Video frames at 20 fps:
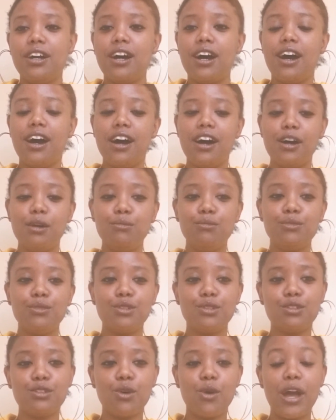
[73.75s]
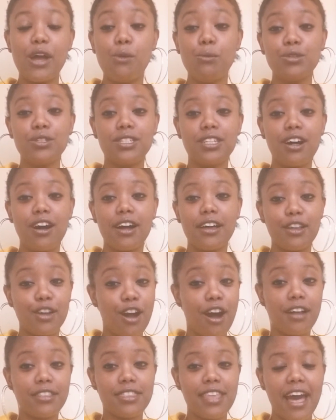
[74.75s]
So I almost
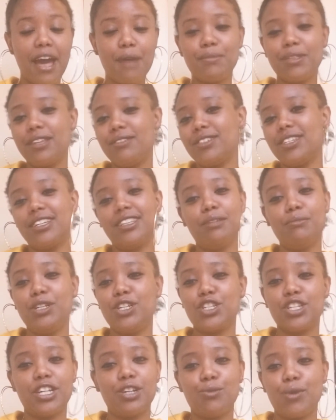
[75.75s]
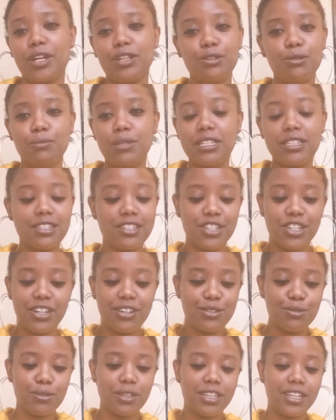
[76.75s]
got that, and I was like, let me just get a regular business chair.
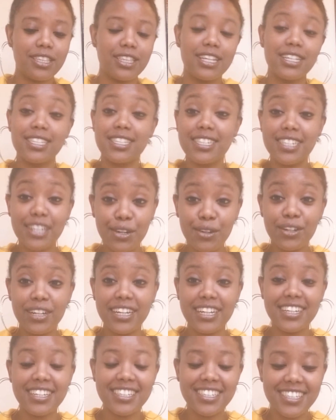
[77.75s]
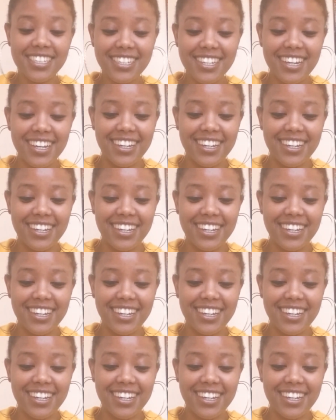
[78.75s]
It's really not that serious.